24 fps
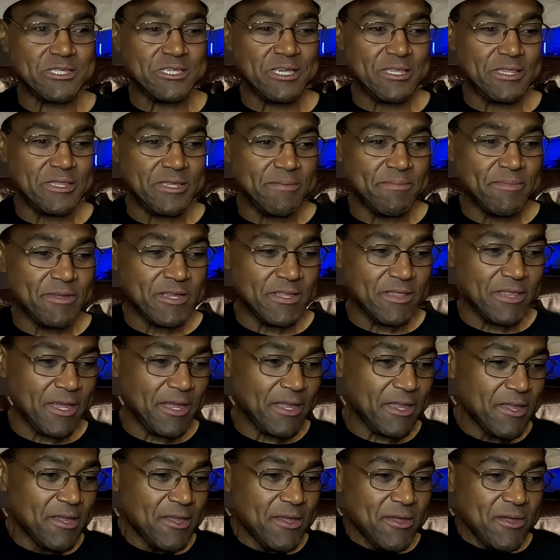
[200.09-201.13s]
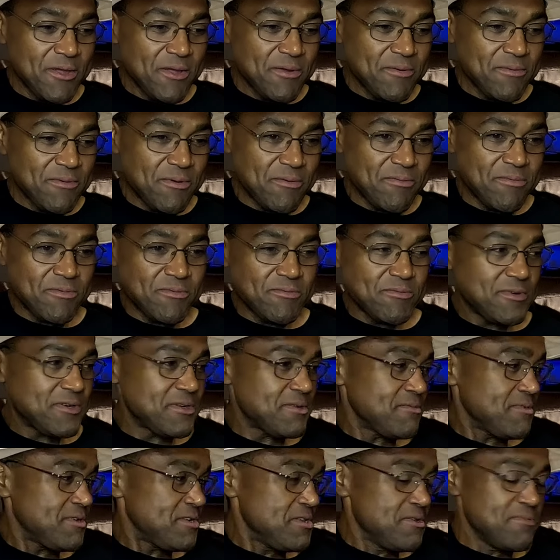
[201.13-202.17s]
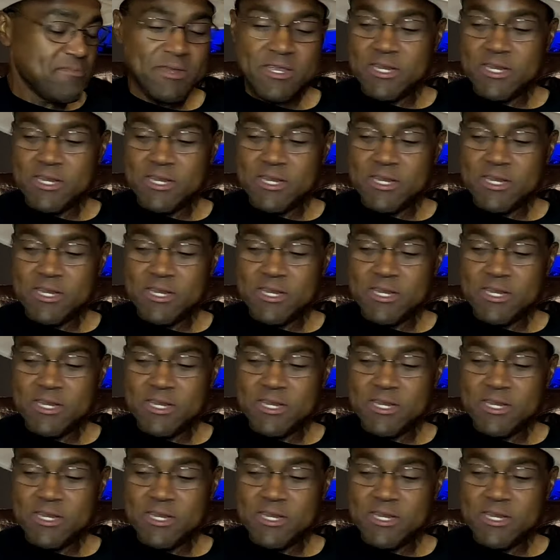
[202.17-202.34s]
suddenly being like, well, what do you